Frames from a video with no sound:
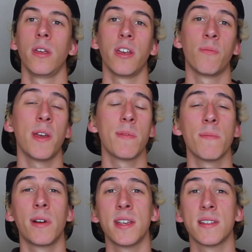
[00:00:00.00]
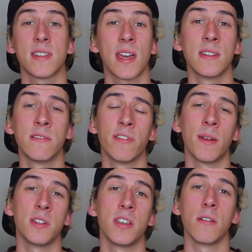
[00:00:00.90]
if maybe the money's intended for
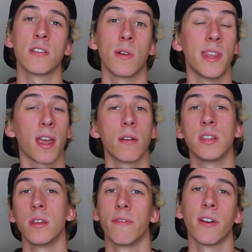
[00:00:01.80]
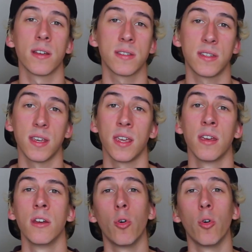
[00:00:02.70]
them to use when they go to university,